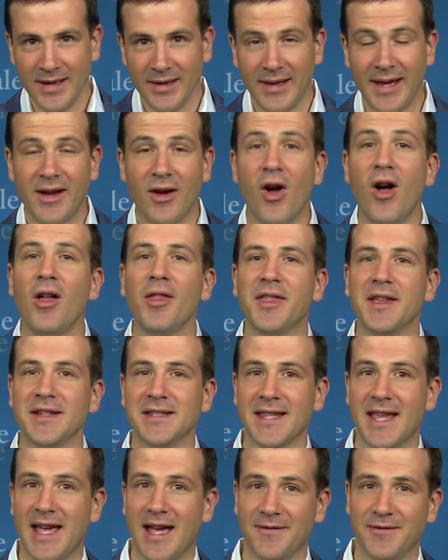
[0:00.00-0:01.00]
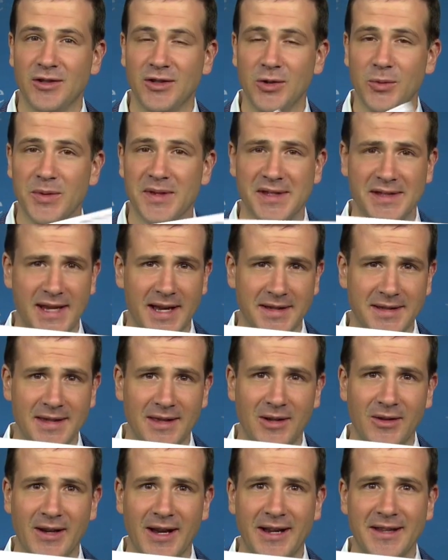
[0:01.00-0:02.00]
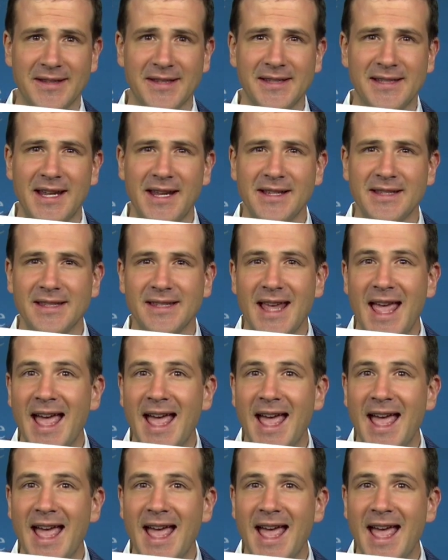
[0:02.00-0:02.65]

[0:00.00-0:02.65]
Like all things that have to do with sex in the United States,